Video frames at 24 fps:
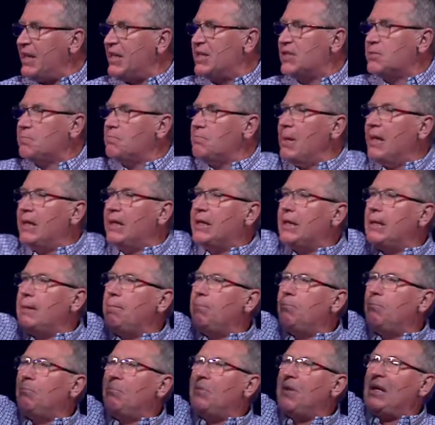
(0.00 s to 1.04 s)
is
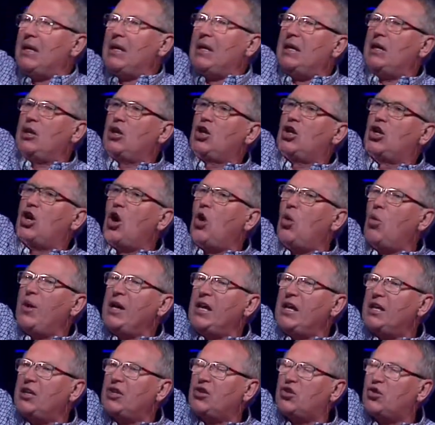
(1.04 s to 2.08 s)
making me go
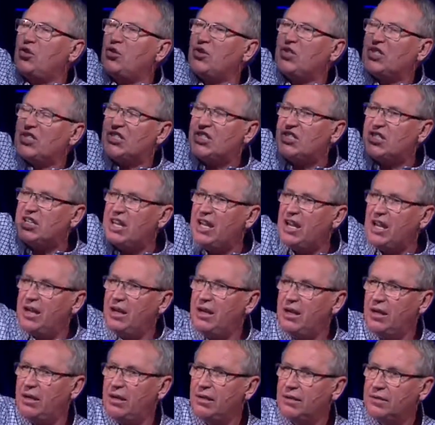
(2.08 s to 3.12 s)
into
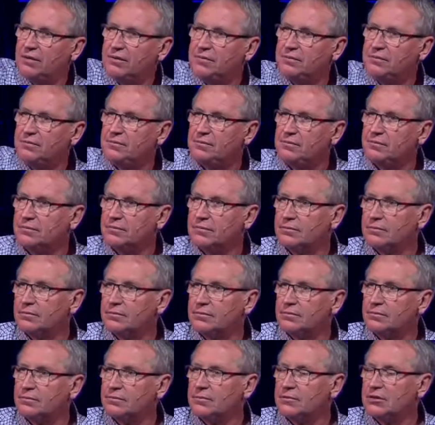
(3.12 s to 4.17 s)
sin,
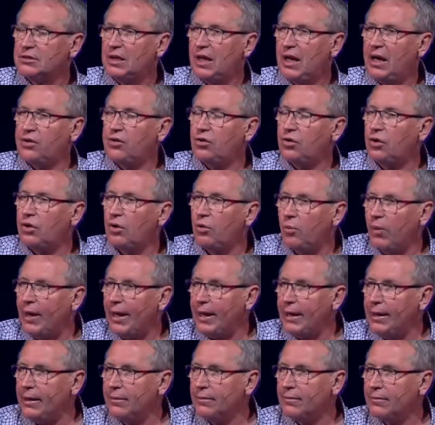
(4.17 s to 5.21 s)
I turn
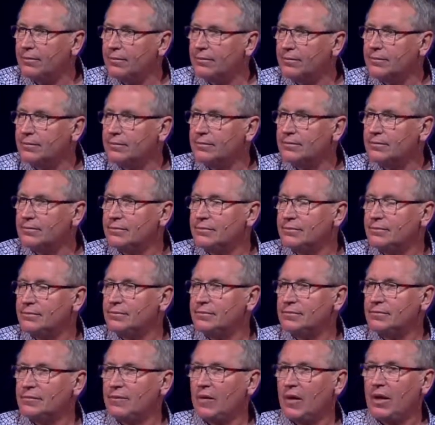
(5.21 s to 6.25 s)
away.
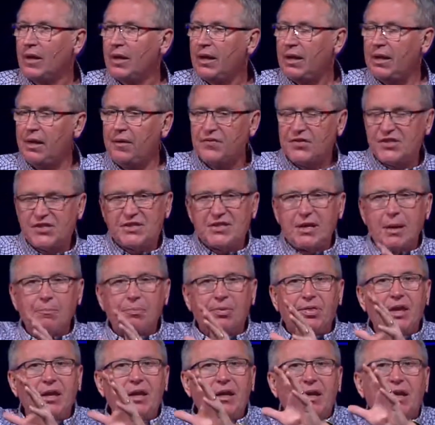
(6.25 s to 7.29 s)
If
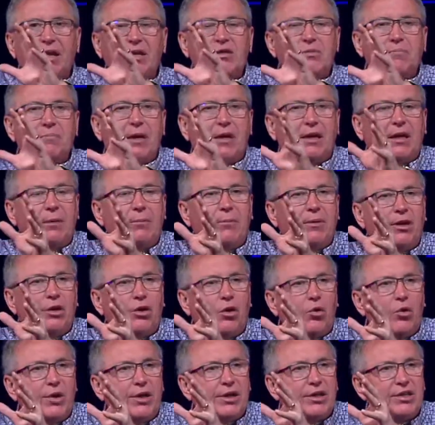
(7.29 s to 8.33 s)
something is making me
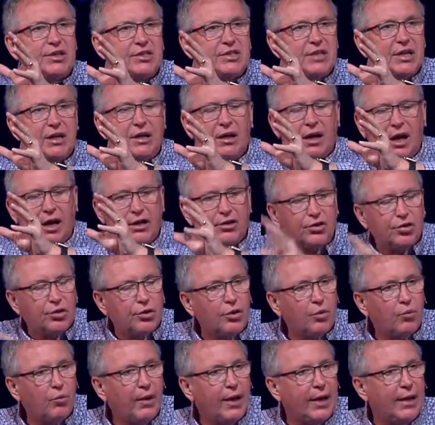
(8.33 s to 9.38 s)
go into sin, I turn
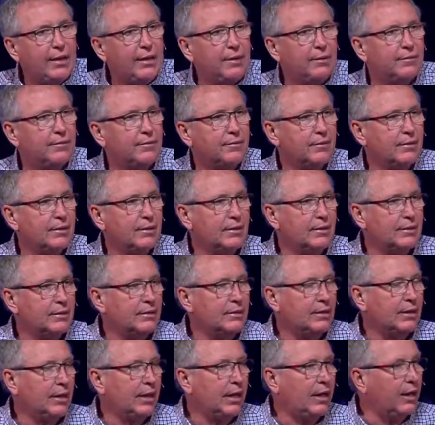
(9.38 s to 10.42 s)
away.
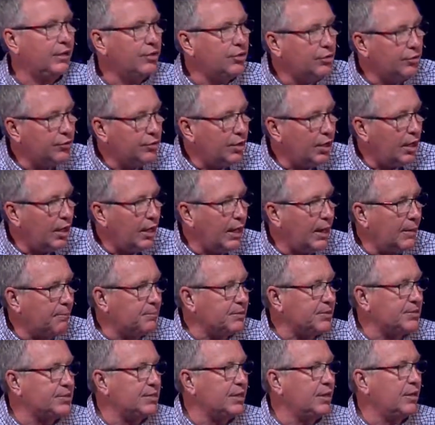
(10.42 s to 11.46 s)
And I do the
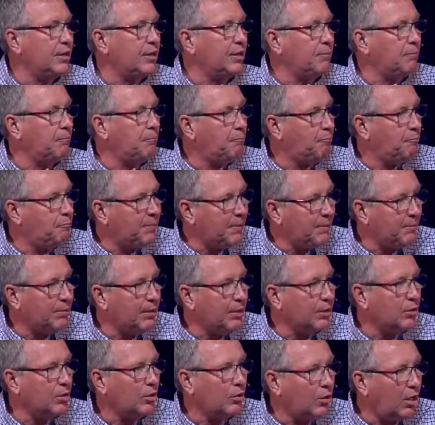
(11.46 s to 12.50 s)
opposite,
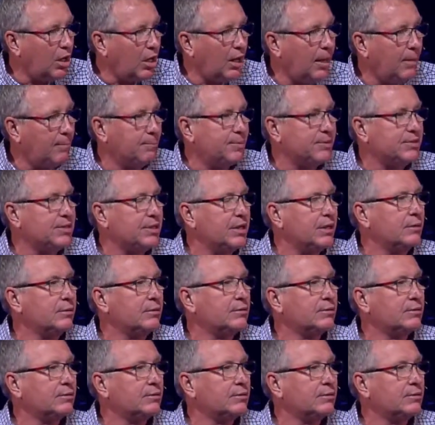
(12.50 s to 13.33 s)
biblical opposite.